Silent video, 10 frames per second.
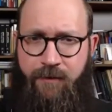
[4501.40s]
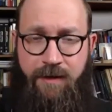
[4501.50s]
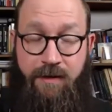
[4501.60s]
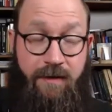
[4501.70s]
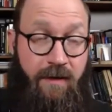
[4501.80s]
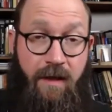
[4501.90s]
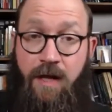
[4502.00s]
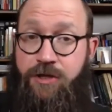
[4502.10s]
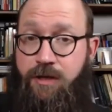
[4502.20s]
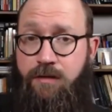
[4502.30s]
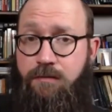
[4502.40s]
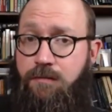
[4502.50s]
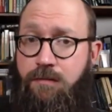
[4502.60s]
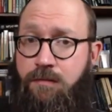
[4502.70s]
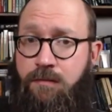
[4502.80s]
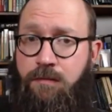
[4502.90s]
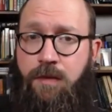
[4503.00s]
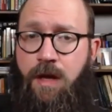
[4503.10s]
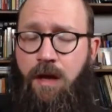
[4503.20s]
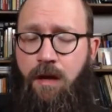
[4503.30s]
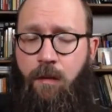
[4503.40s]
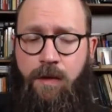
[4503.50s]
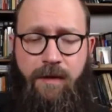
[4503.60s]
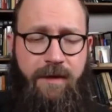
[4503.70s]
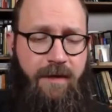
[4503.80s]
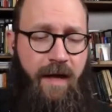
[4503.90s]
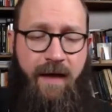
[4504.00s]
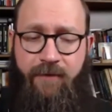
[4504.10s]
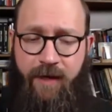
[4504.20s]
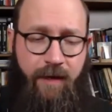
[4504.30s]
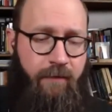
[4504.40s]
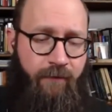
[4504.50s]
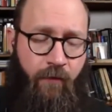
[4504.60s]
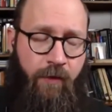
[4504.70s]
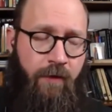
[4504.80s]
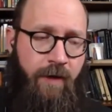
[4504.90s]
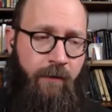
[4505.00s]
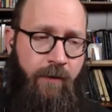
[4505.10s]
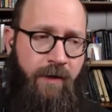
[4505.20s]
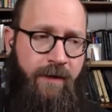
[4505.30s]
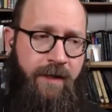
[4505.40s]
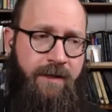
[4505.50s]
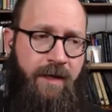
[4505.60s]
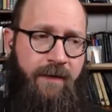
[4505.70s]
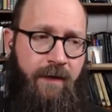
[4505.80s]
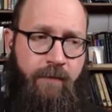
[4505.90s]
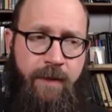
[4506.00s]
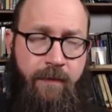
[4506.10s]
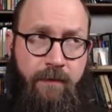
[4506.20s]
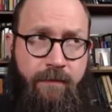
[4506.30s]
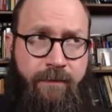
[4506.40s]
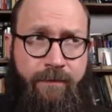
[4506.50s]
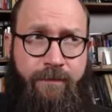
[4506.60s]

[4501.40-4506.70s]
for instance, in logic, one of the things I advocate for, and one of the things that I think people,